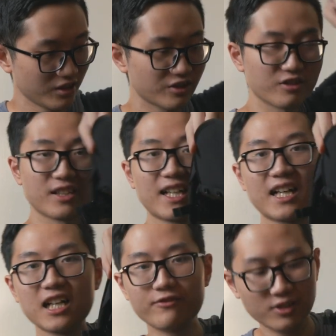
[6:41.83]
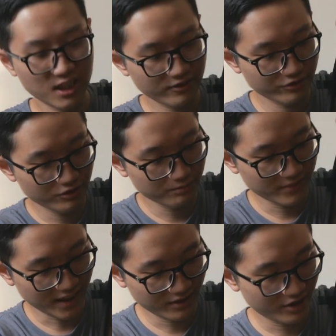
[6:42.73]
So that I have a lot of room
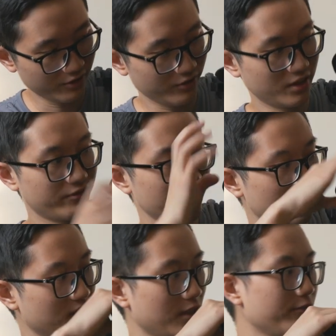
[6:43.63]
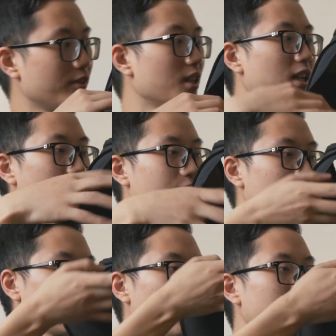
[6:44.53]
down here for different stuff. And for
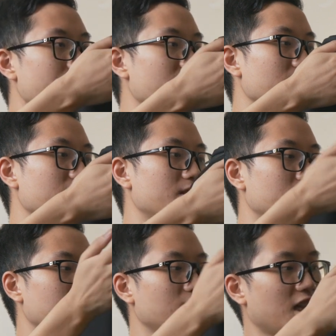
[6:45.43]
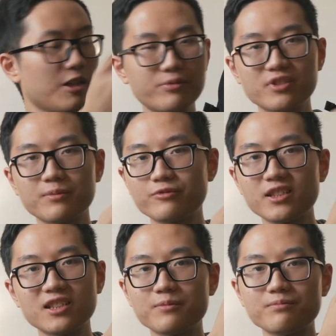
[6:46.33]
the top there, I'll put some
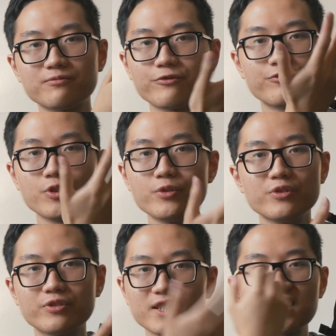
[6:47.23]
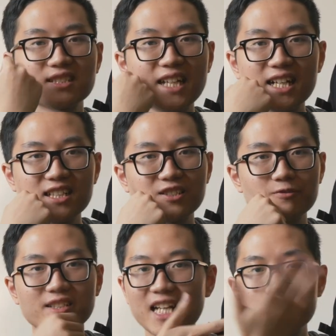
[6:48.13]
random food or snacks
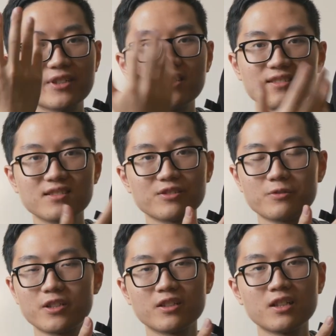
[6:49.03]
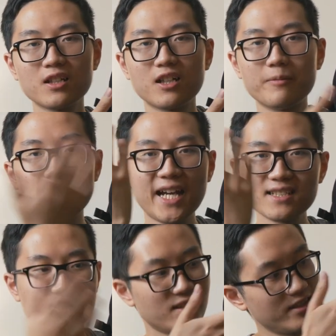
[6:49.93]
or napkins or a
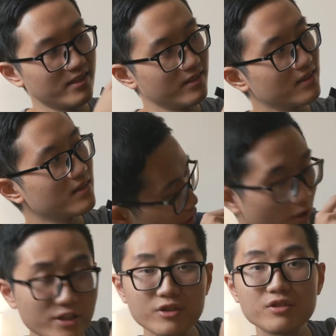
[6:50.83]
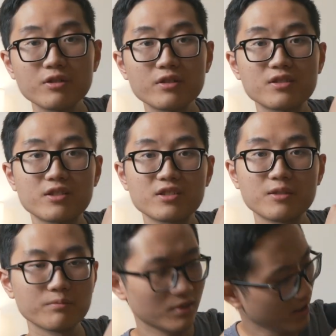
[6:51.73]
mask there. Oh, I just noticed there's
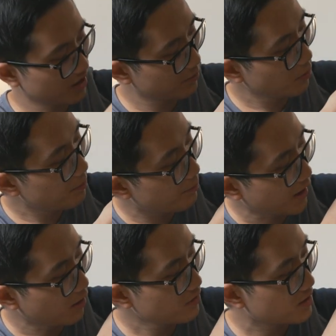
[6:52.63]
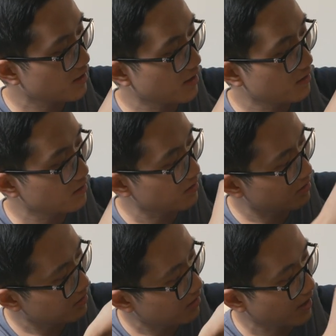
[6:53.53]
some like small belts and
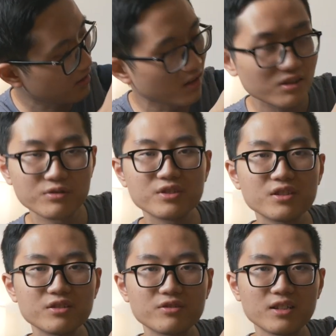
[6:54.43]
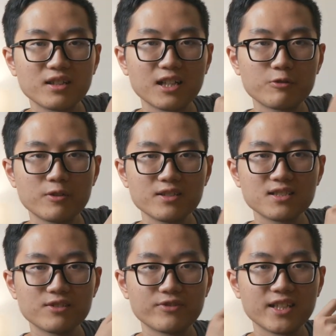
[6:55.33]
like knuckles here. So I want to
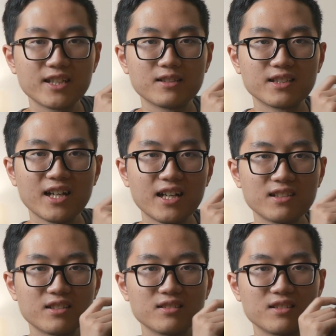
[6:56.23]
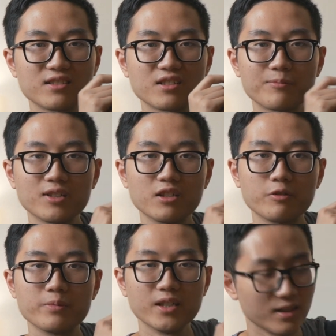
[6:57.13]
see if I can tighten this up a little
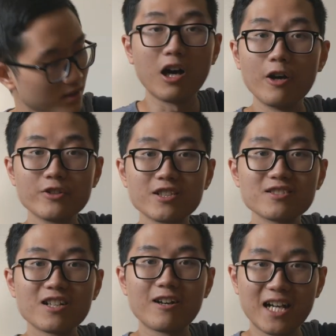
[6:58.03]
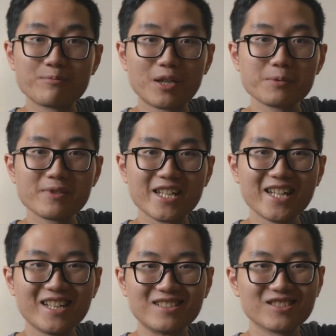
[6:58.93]
bit. Oh, it turns out I probably
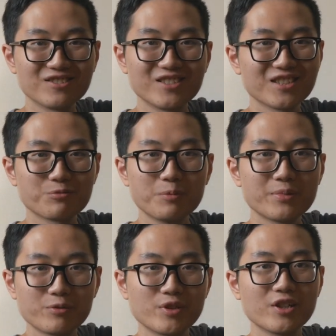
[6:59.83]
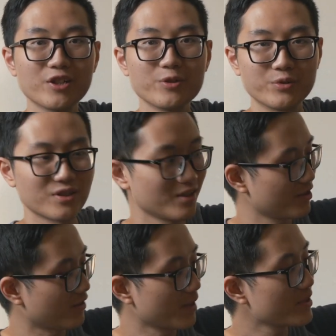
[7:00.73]
can. So this won't be really loose. So let